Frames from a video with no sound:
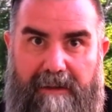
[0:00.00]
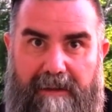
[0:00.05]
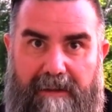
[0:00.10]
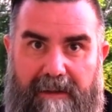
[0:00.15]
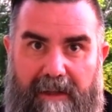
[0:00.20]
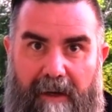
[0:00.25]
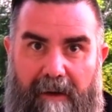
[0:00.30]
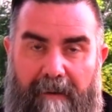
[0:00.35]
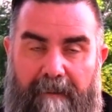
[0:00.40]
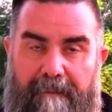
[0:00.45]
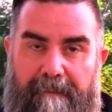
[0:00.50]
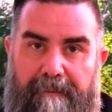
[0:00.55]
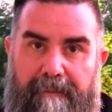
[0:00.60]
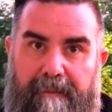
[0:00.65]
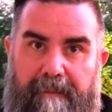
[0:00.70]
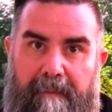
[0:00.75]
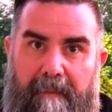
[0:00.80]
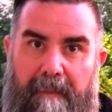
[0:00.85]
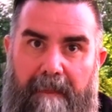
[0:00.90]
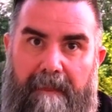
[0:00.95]
So
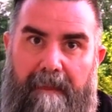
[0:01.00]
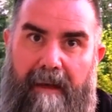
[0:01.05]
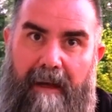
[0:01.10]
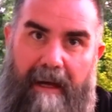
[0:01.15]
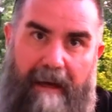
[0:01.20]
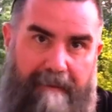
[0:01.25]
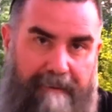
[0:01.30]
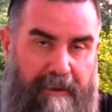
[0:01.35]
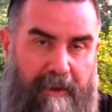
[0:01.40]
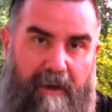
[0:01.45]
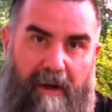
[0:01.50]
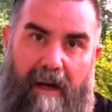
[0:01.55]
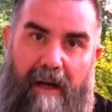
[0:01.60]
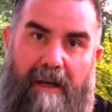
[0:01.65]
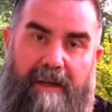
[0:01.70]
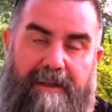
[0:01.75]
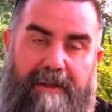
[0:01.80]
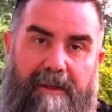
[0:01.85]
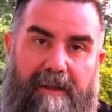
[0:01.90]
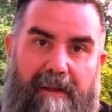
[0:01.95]
if you're a
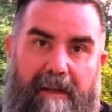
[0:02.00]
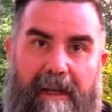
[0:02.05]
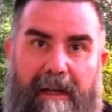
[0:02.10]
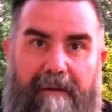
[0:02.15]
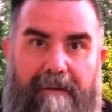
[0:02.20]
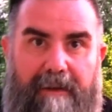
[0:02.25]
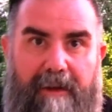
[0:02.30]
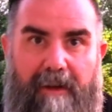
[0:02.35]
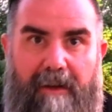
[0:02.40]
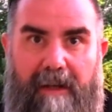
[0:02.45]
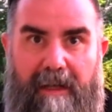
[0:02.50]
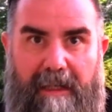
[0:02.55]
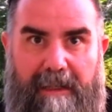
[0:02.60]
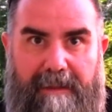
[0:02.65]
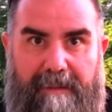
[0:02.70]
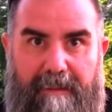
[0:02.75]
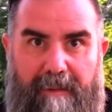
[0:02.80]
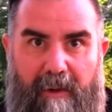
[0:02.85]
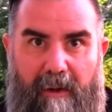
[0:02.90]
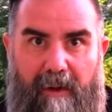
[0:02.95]
hunter, if you're an
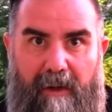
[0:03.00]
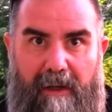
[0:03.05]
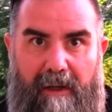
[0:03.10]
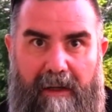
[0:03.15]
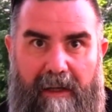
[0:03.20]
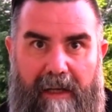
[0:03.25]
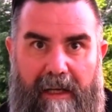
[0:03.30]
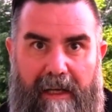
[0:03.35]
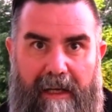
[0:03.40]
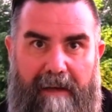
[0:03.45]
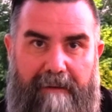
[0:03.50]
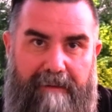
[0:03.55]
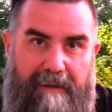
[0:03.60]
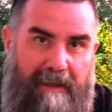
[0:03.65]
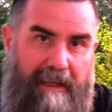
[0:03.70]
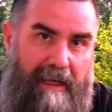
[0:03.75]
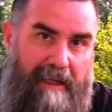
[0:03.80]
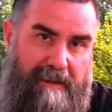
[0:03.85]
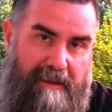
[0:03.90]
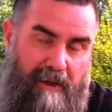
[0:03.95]
explorer, if you
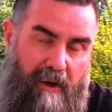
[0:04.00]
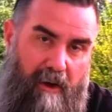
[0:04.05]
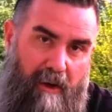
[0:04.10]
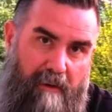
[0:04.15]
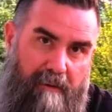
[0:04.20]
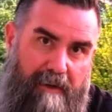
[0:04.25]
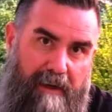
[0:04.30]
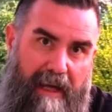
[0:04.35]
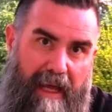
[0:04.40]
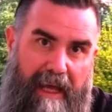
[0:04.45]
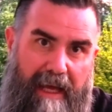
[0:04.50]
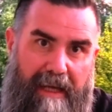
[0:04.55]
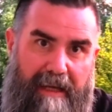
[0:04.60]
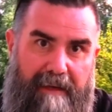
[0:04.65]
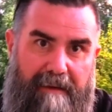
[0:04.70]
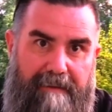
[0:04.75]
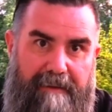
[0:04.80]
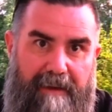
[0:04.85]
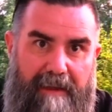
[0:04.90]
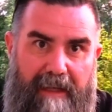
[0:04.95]
like to
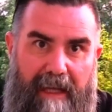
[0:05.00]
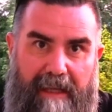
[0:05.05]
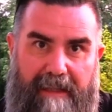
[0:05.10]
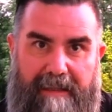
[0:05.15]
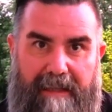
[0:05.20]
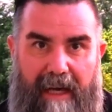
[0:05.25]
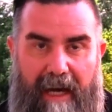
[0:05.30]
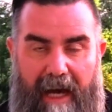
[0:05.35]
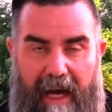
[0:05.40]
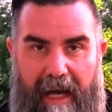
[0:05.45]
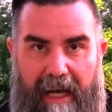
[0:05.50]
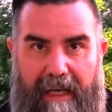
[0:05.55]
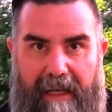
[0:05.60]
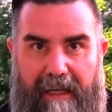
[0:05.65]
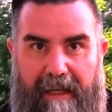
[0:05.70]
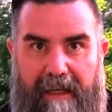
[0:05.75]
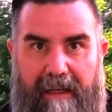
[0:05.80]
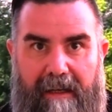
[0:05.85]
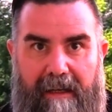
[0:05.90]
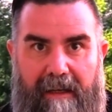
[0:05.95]
overland, if you like to hike,
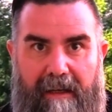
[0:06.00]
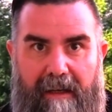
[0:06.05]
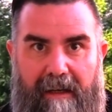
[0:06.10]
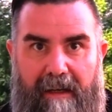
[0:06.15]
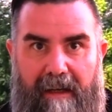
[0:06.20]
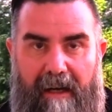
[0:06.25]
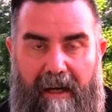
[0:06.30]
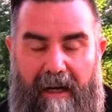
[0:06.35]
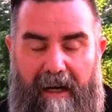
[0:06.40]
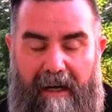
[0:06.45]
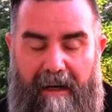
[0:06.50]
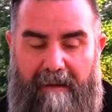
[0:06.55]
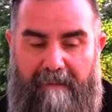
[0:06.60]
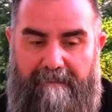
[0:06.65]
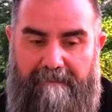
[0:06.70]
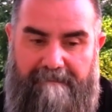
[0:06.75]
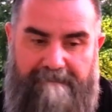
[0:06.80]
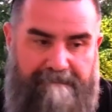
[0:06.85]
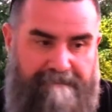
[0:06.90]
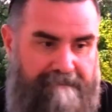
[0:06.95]

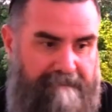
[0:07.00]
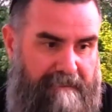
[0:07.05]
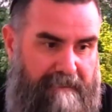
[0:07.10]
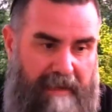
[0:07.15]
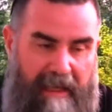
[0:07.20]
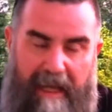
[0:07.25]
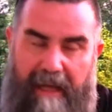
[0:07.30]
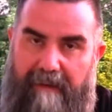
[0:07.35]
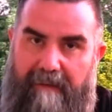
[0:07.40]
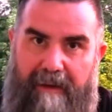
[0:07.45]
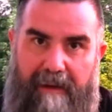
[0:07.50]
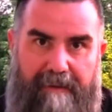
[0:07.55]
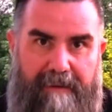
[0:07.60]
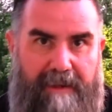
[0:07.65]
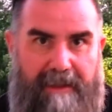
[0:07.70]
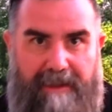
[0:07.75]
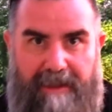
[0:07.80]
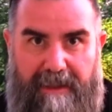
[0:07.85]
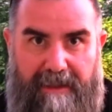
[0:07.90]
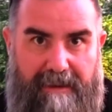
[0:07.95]
um, even if
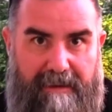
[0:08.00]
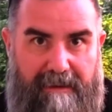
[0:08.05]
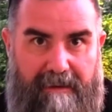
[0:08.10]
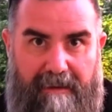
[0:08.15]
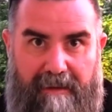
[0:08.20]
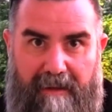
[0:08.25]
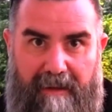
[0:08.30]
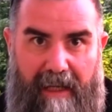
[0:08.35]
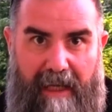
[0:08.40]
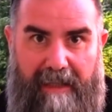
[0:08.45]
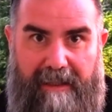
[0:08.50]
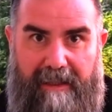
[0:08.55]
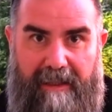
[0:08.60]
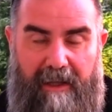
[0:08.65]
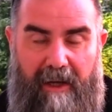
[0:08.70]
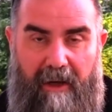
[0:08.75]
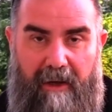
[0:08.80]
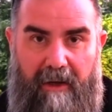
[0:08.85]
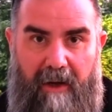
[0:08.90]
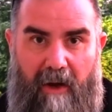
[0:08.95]
you just like to
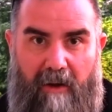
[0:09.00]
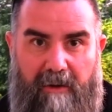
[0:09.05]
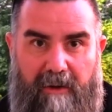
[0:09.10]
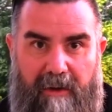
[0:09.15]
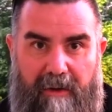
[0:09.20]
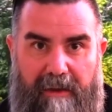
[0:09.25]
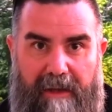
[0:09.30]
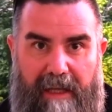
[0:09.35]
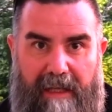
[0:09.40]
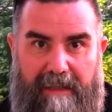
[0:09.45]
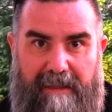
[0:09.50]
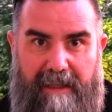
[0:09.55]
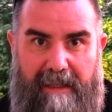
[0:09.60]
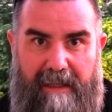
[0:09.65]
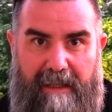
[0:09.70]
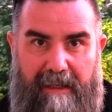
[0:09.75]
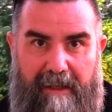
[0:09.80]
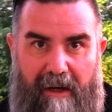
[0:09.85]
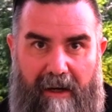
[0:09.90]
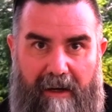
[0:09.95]
go do things in
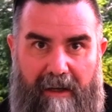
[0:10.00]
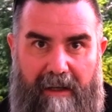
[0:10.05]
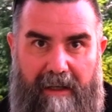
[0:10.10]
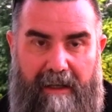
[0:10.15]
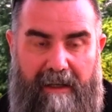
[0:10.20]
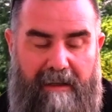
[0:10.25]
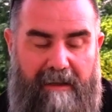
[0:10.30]
the dark,